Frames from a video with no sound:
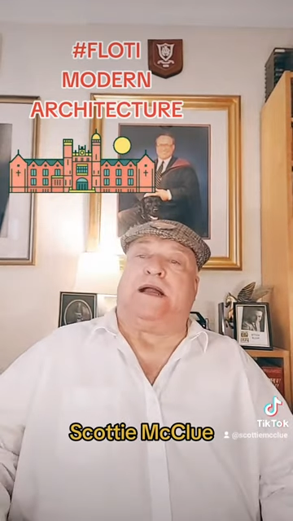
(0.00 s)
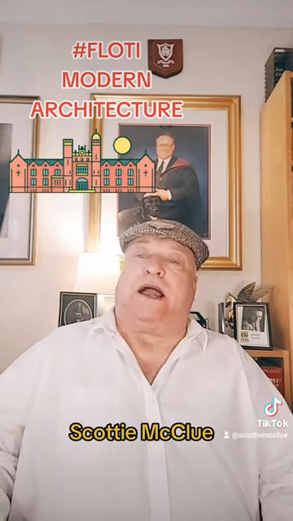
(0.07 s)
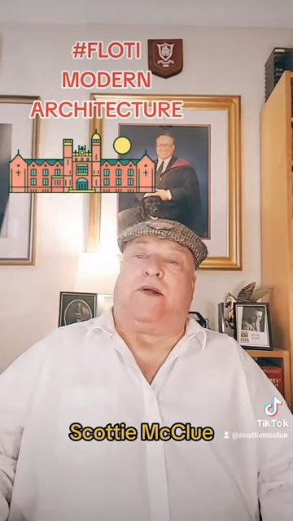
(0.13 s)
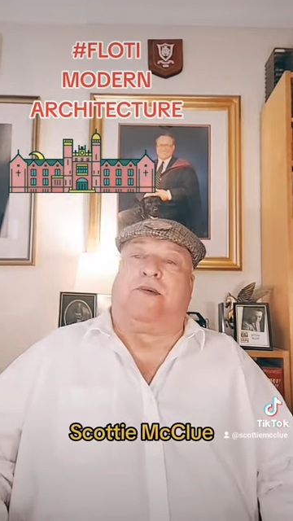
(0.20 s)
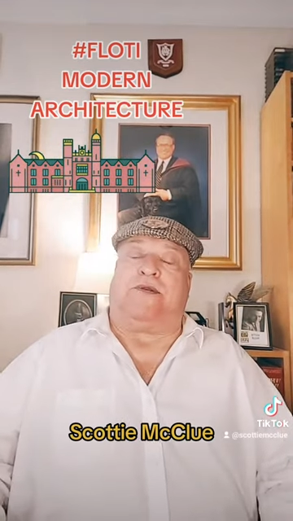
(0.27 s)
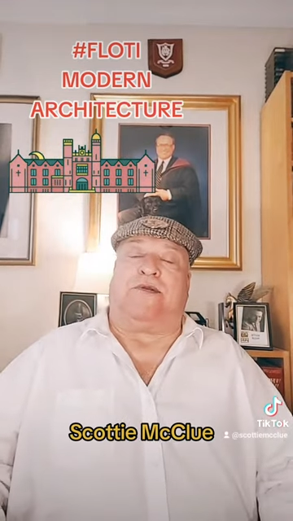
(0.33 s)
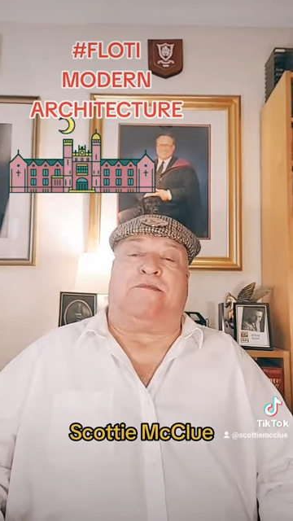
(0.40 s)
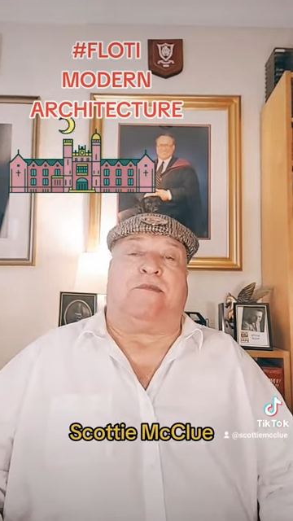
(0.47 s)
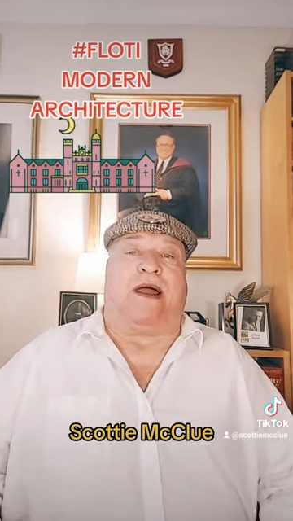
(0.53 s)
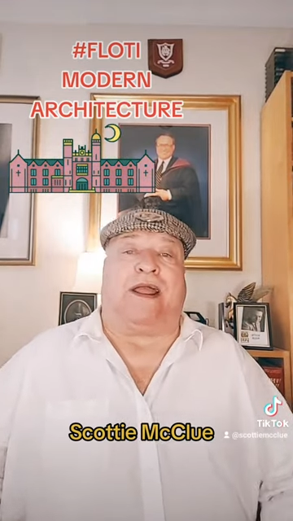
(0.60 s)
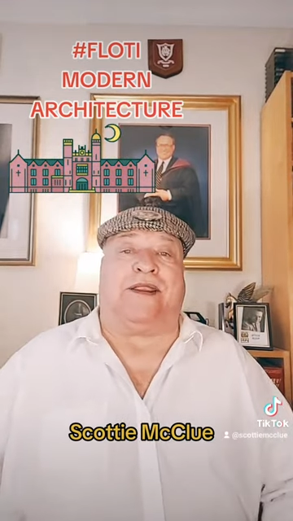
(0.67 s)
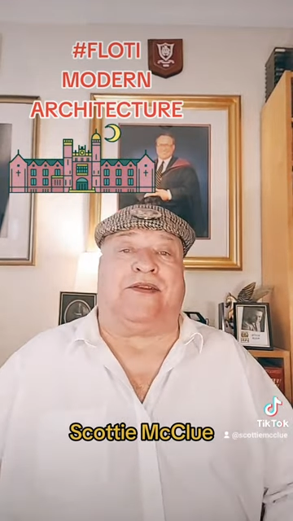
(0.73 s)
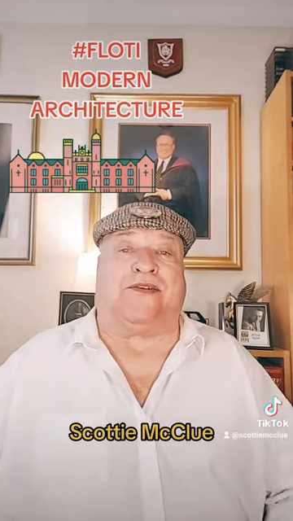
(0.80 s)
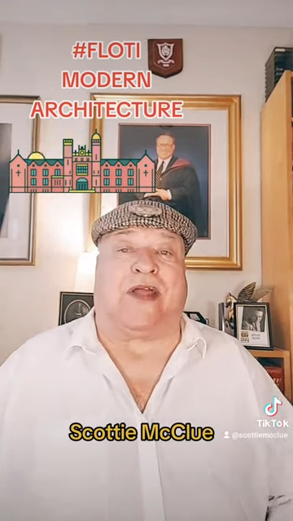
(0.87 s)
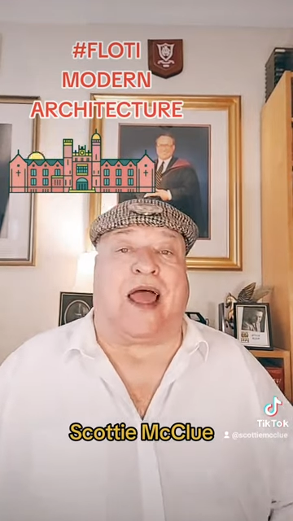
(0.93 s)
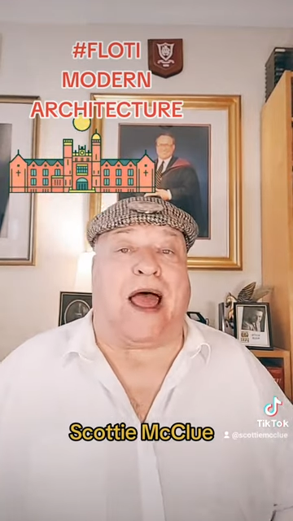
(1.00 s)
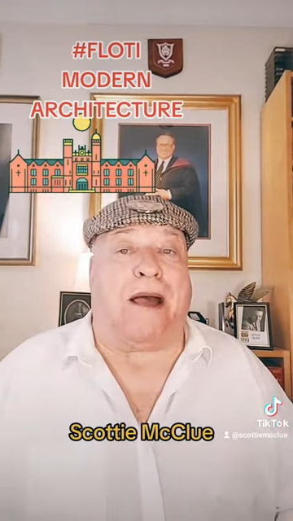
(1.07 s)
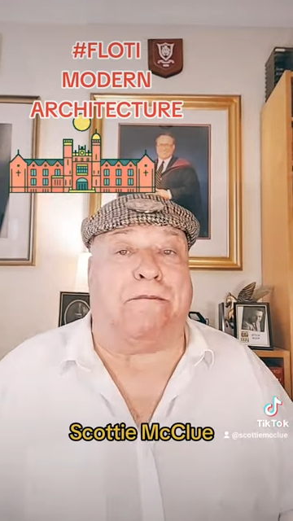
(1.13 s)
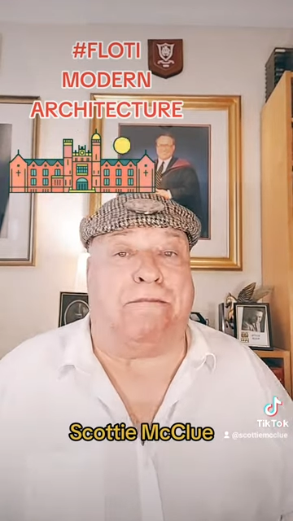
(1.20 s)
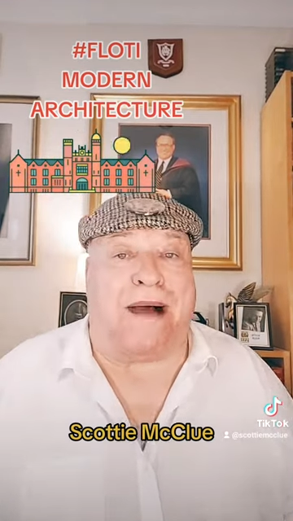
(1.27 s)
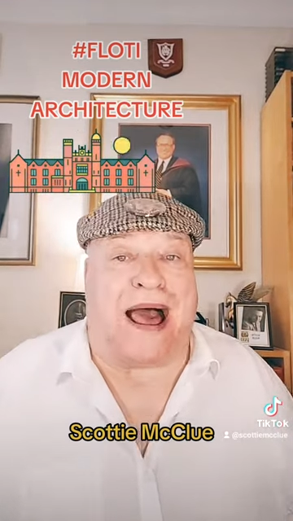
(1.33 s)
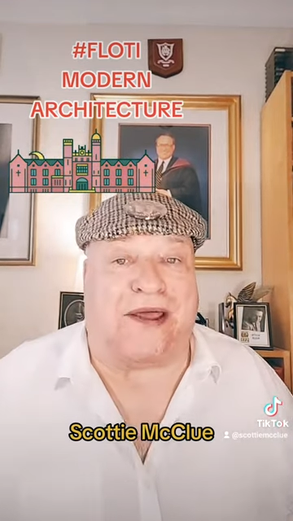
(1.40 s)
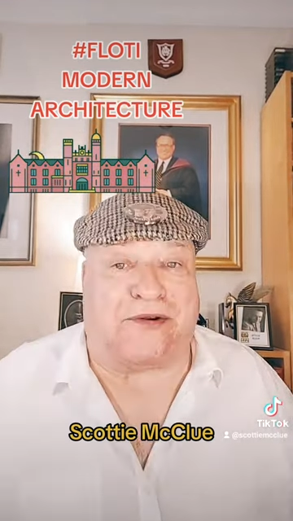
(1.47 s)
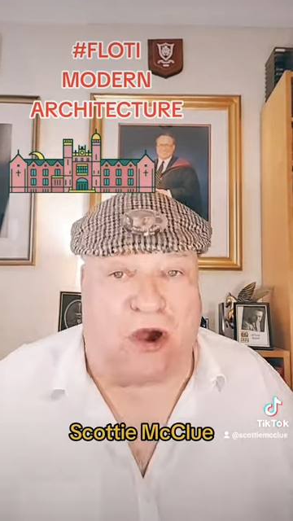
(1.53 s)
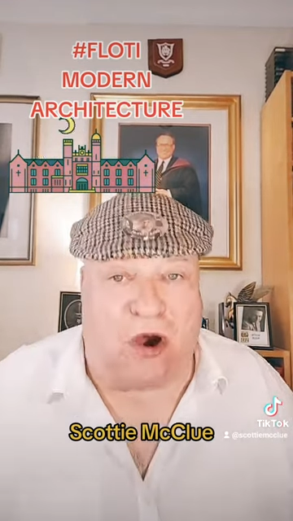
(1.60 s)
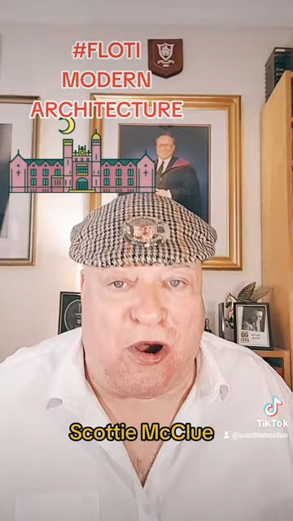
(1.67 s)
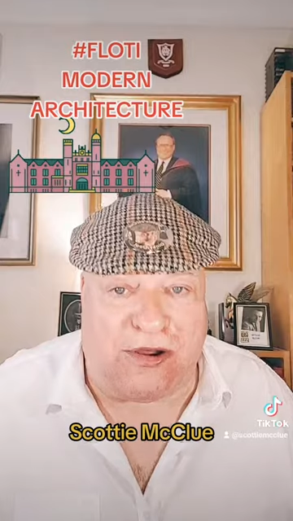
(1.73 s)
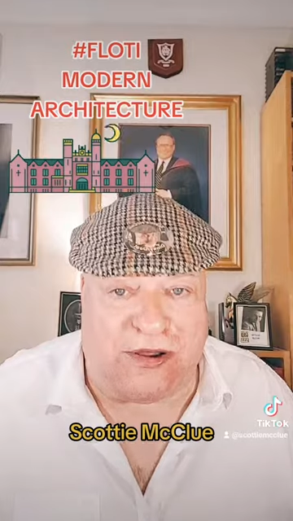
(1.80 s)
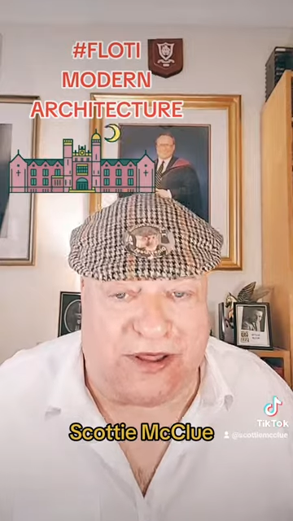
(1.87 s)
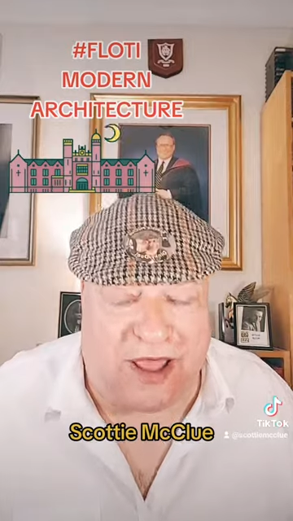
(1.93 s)
I wouldn't mind a
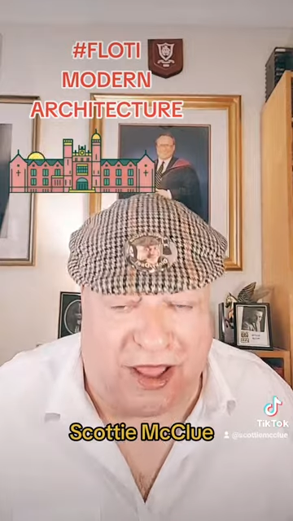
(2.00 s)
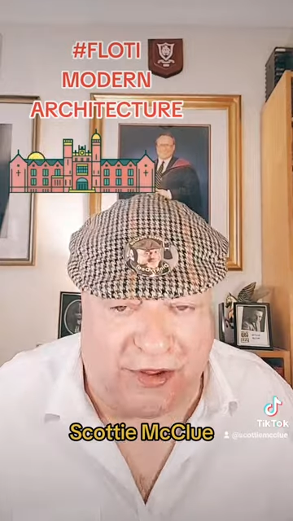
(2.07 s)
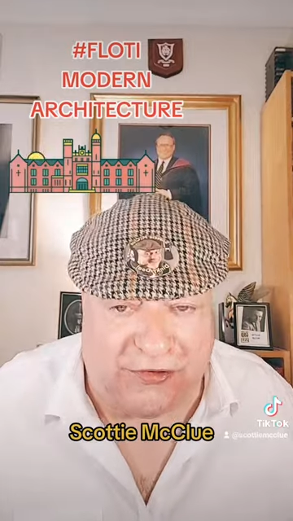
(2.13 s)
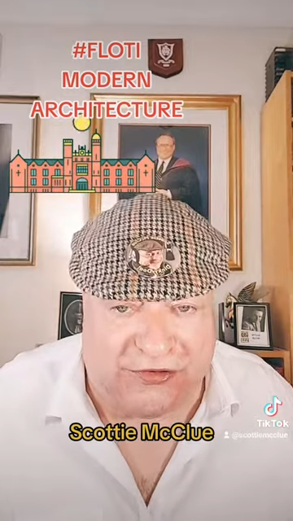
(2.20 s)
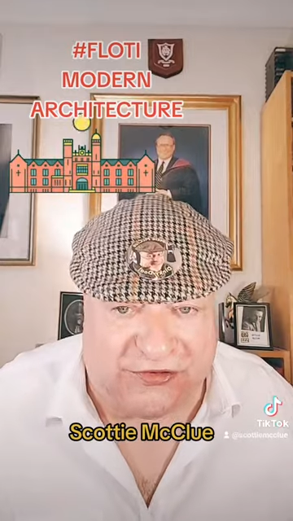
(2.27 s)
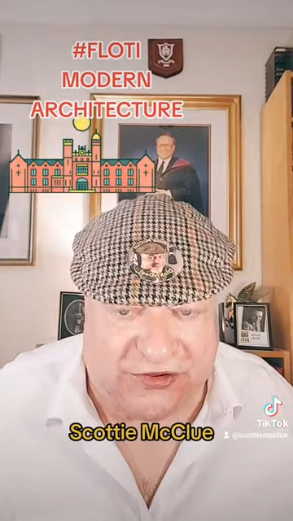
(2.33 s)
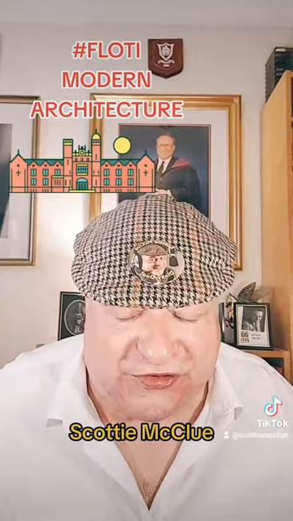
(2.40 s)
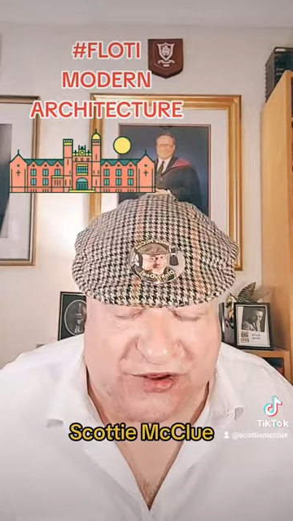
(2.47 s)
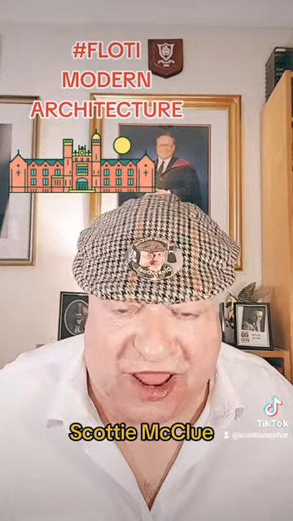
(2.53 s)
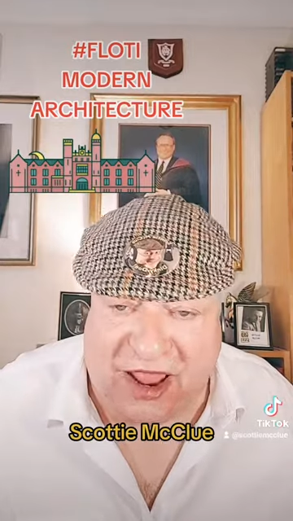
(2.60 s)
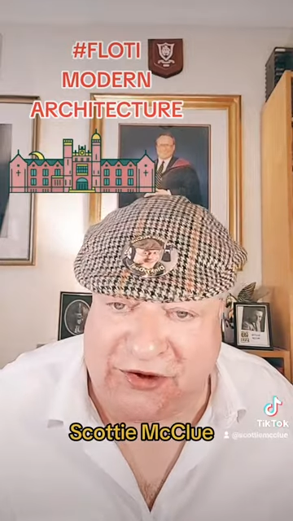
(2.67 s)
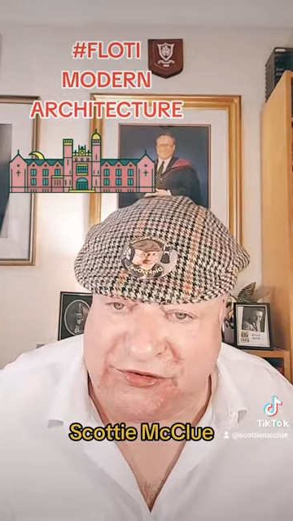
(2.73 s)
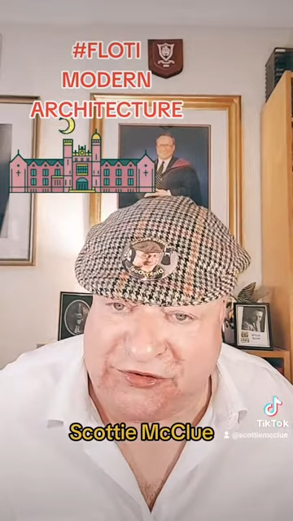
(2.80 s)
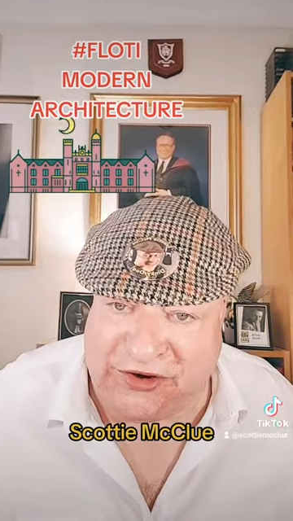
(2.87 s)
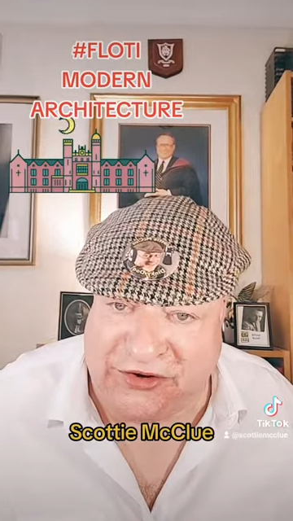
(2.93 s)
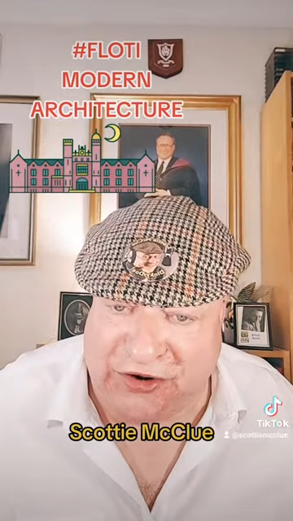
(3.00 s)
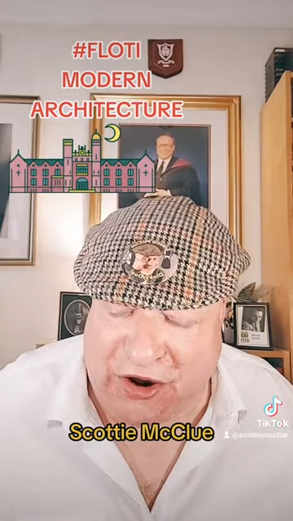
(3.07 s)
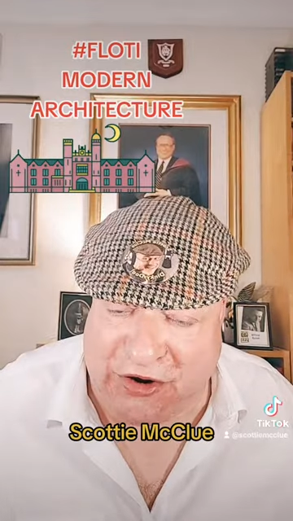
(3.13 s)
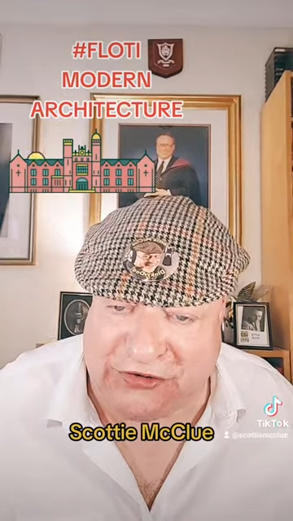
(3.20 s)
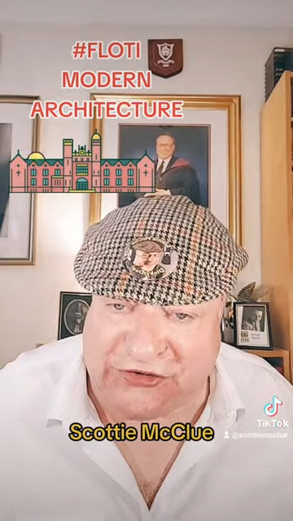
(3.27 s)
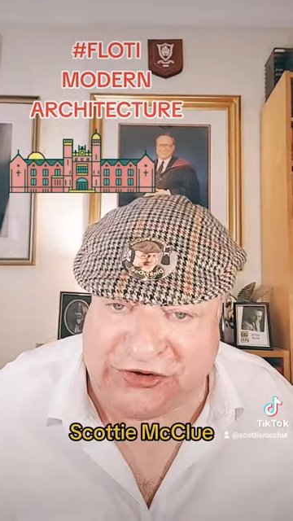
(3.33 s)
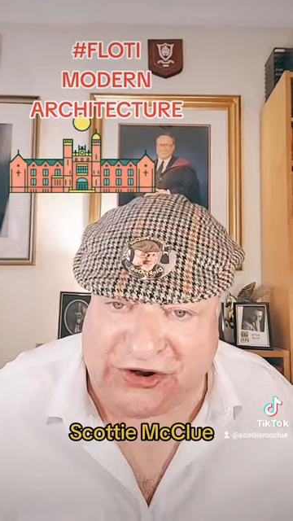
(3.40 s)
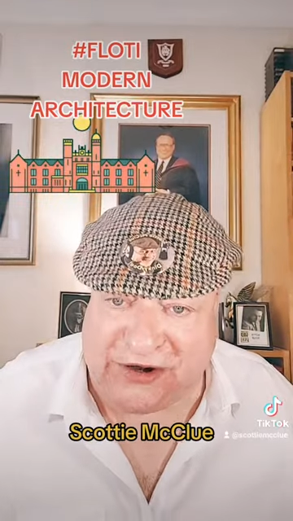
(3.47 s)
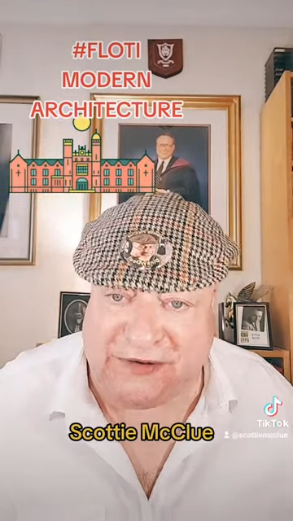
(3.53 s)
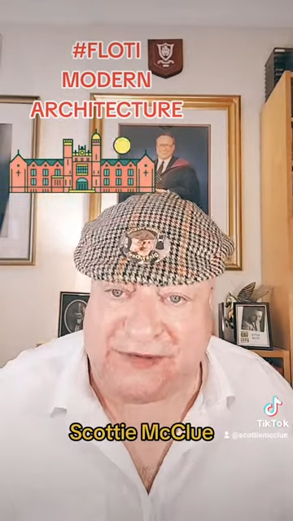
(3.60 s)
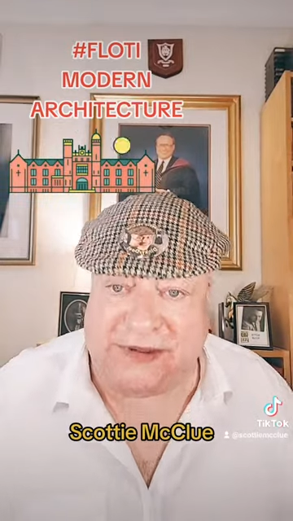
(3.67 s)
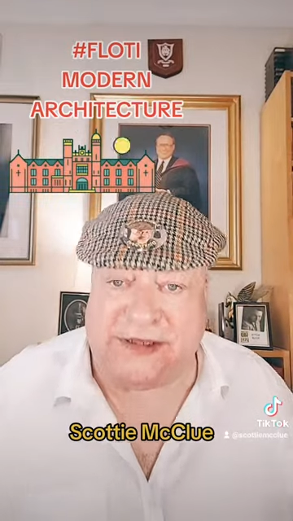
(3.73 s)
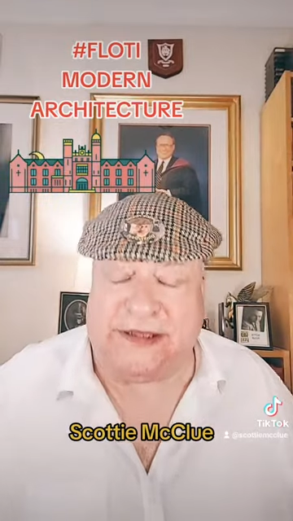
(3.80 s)
Baroque house. There's a house in Yorkshire.